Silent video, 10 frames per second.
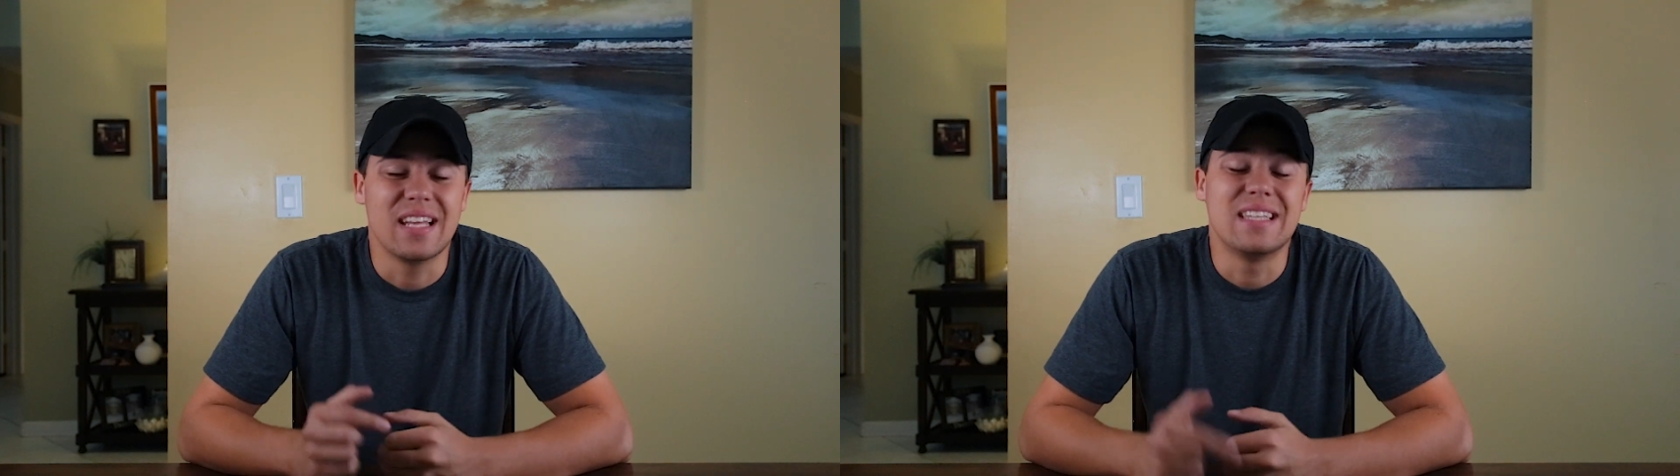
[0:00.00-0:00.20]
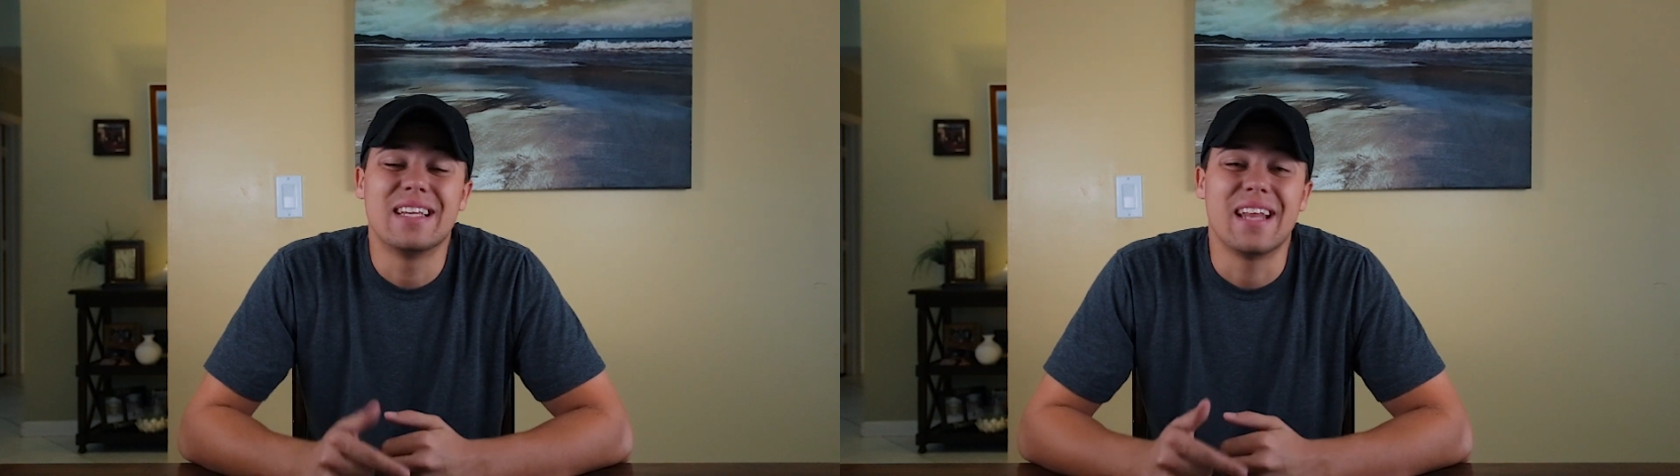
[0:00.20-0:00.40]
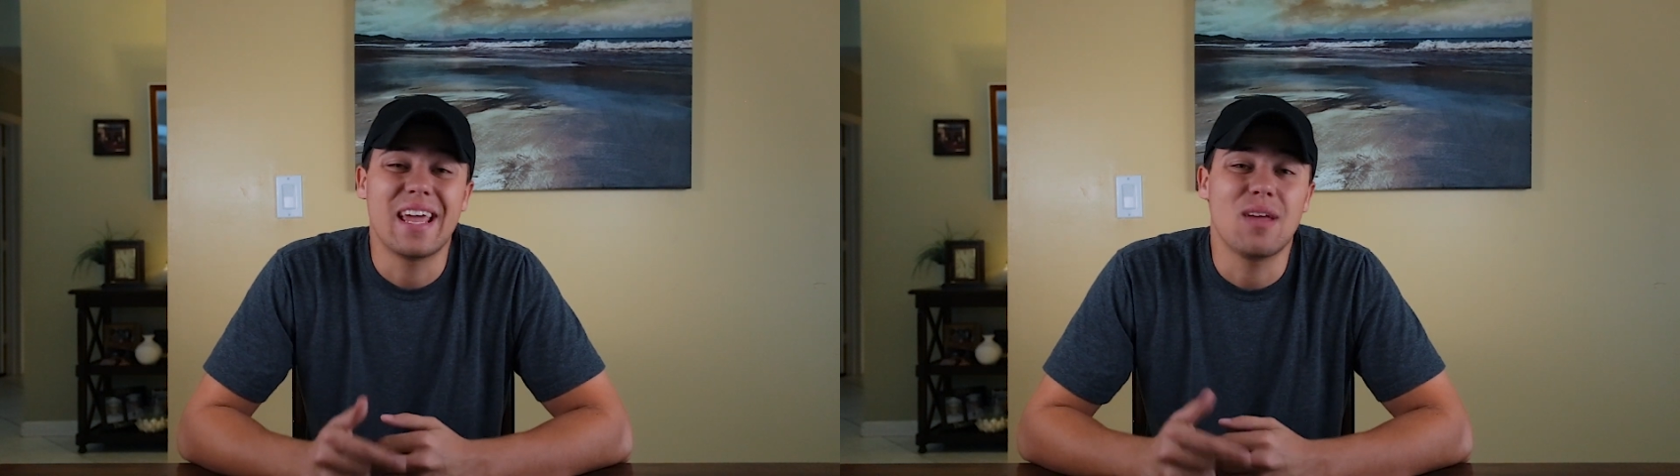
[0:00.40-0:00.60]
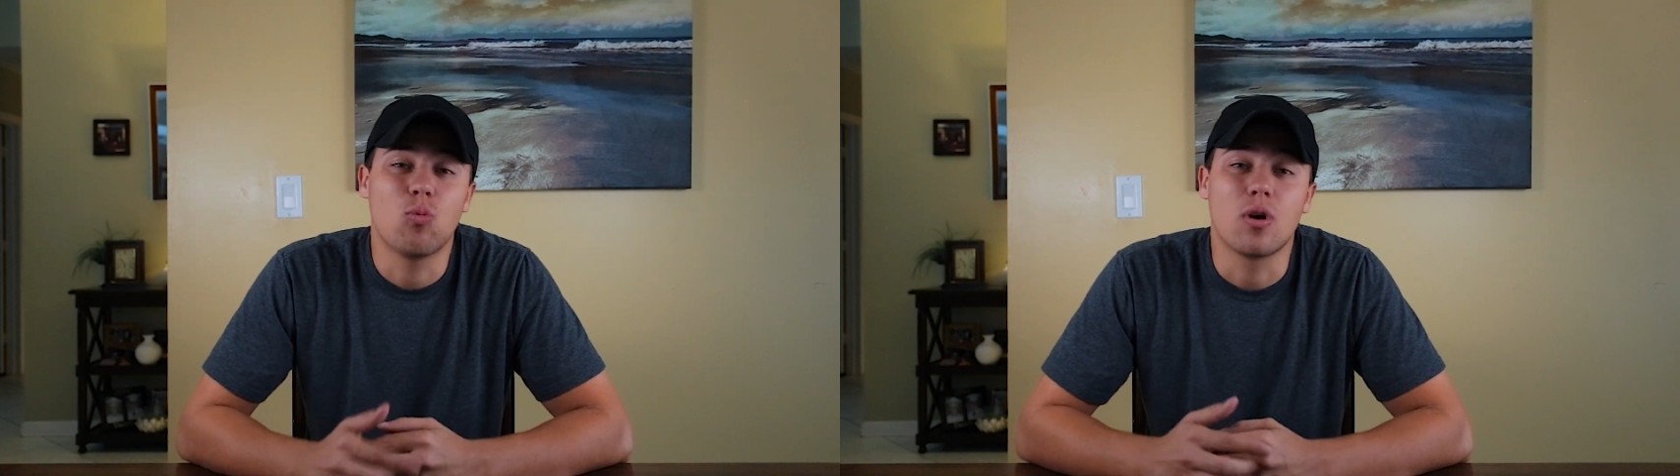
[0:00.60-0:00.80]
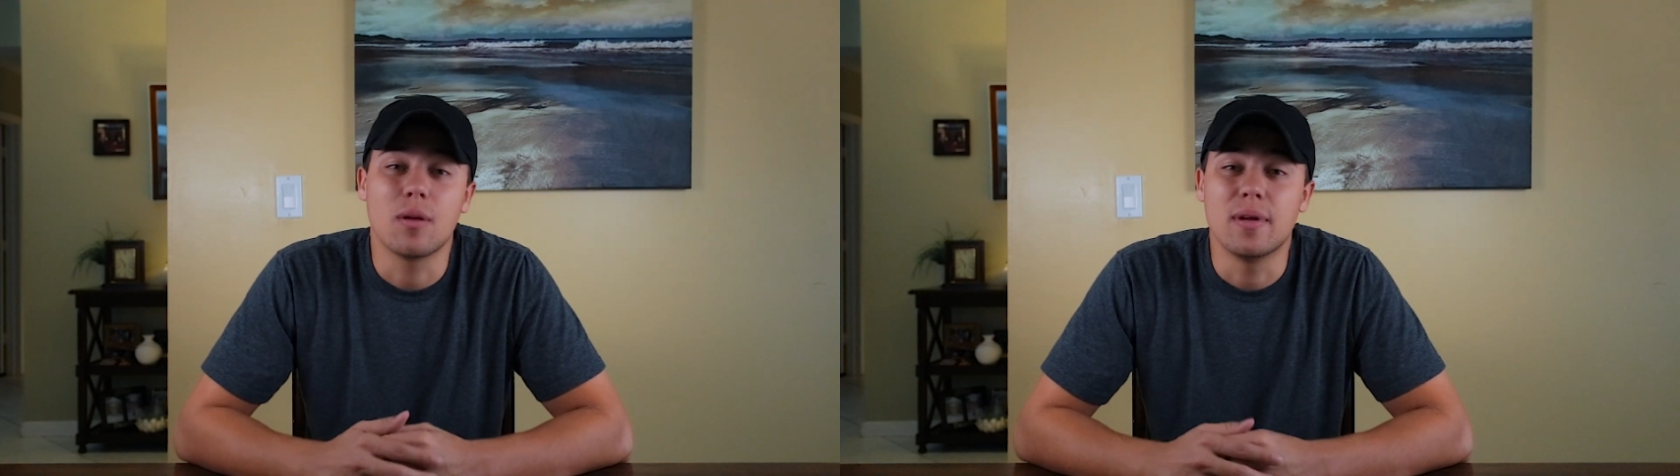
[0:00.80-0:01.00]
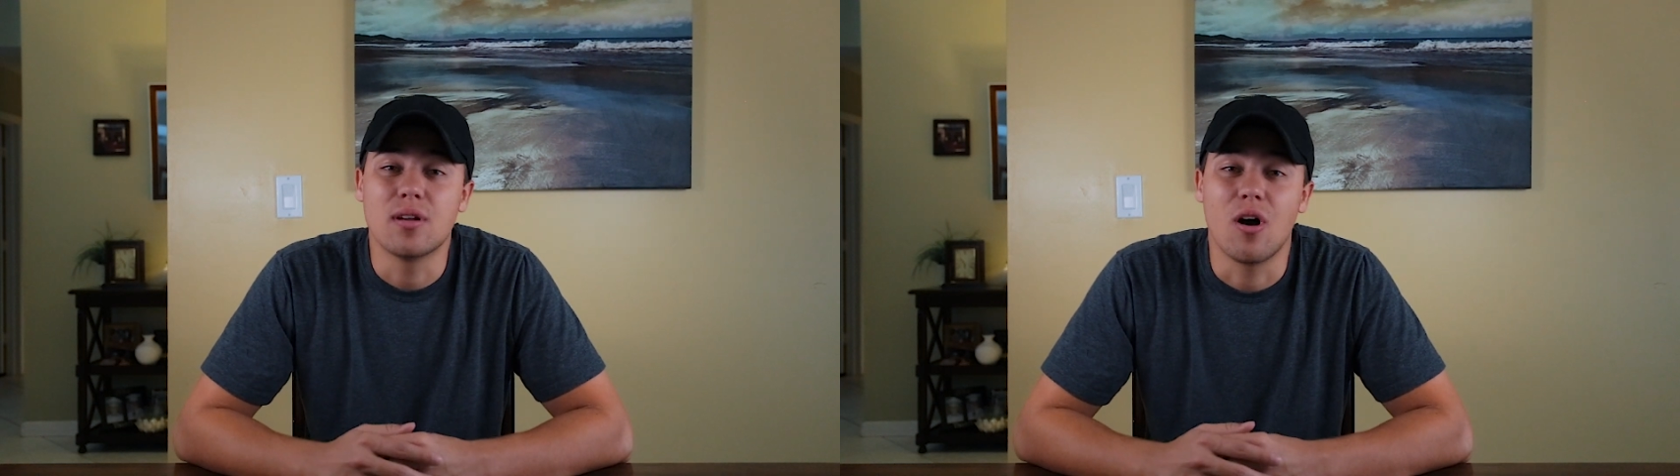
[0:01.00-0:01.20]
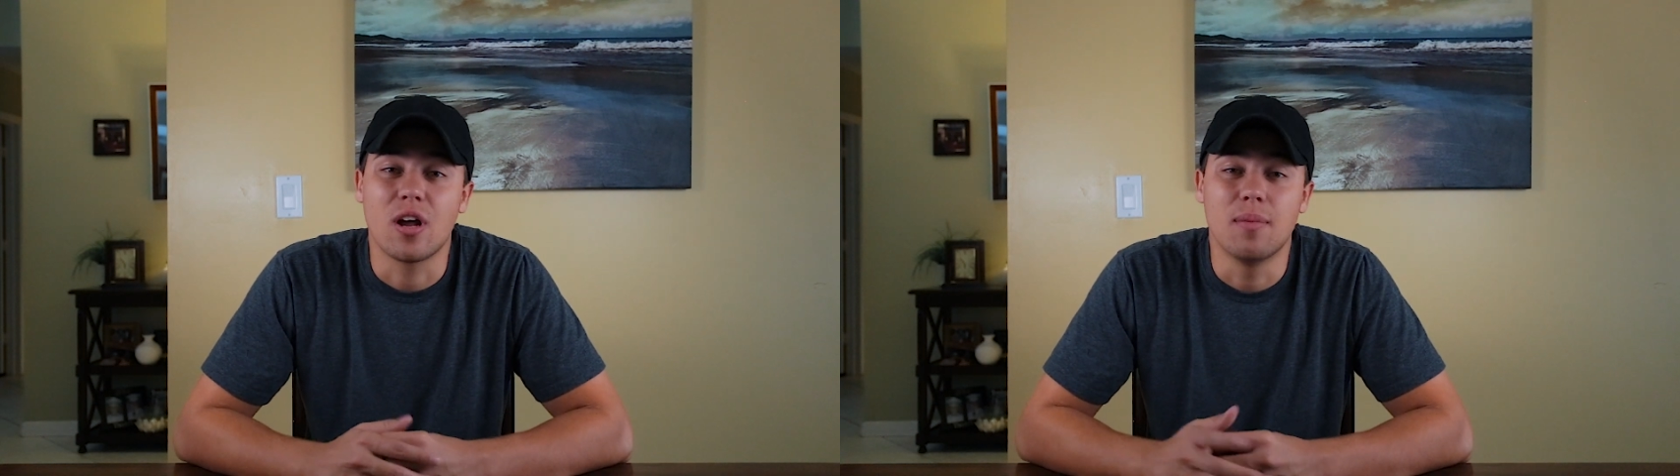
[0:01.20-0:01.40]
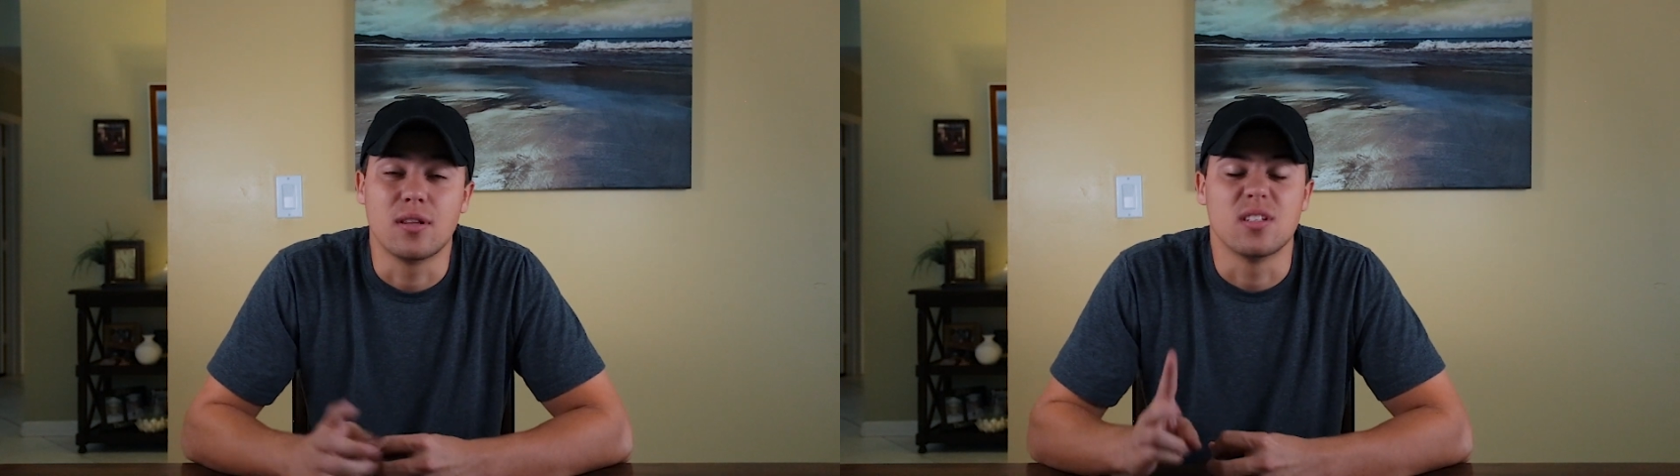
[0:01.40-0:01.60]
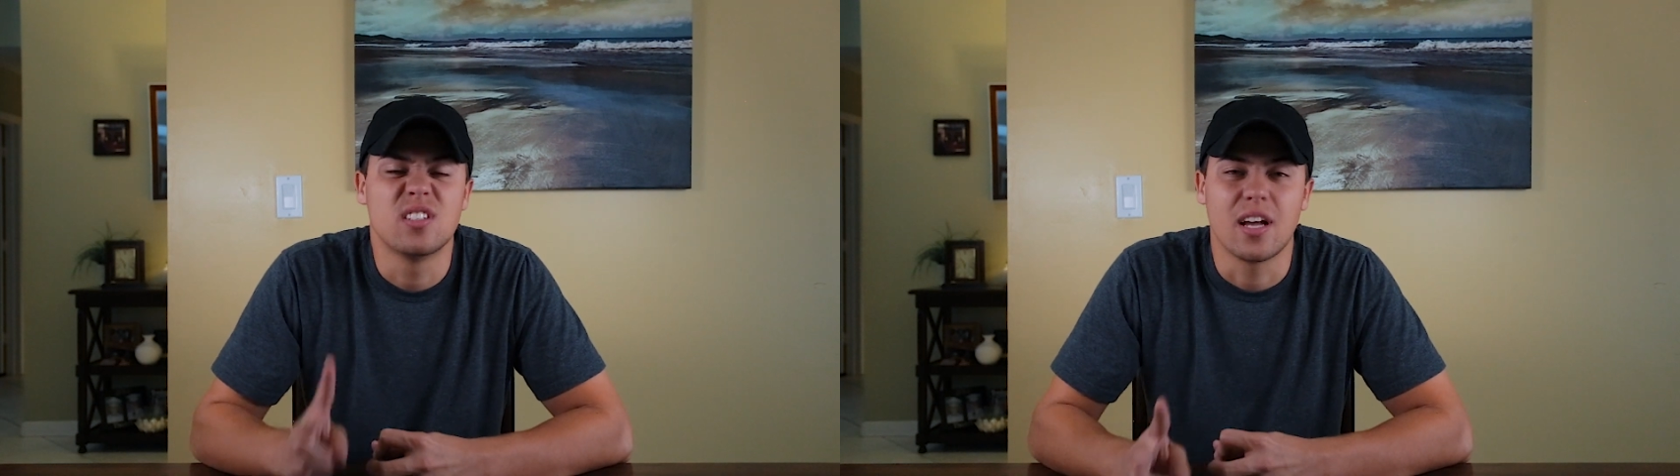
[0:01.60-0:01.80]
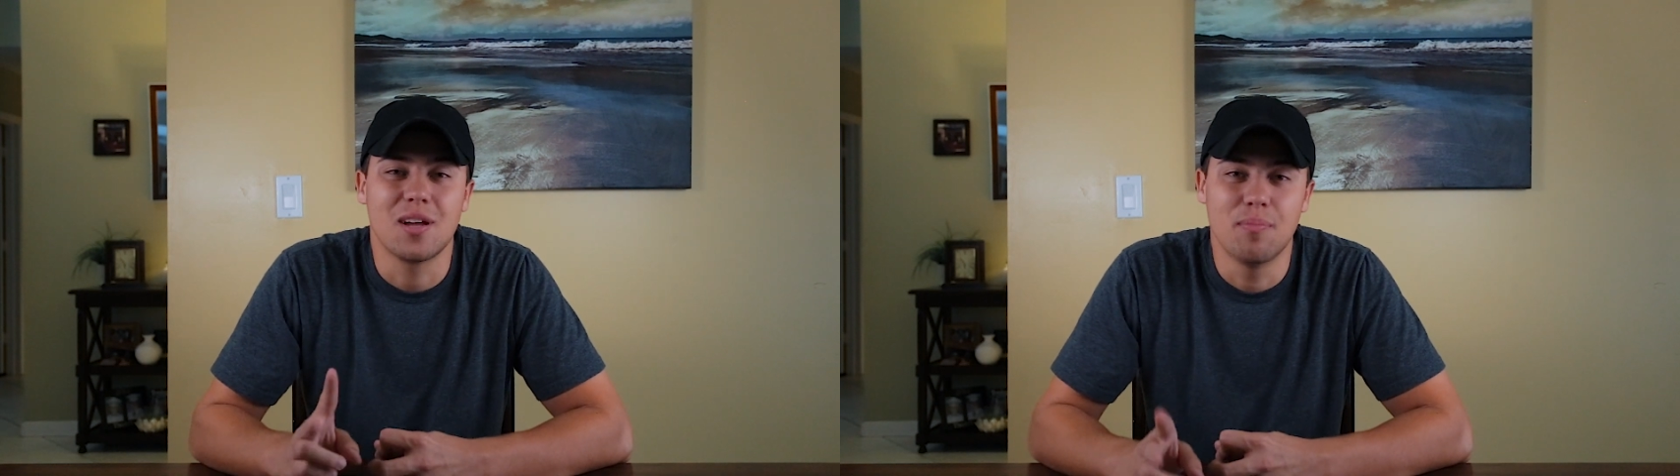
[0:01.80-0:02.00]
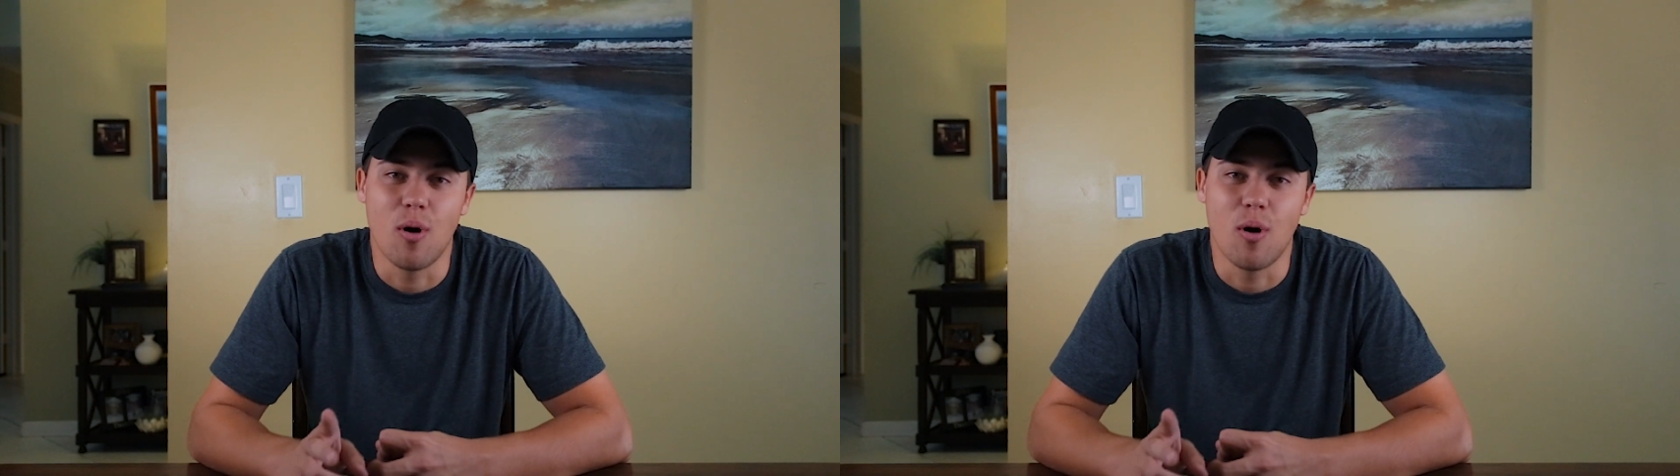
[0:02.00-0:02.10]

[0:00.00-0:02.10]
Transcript: and today we're going to be talking about the second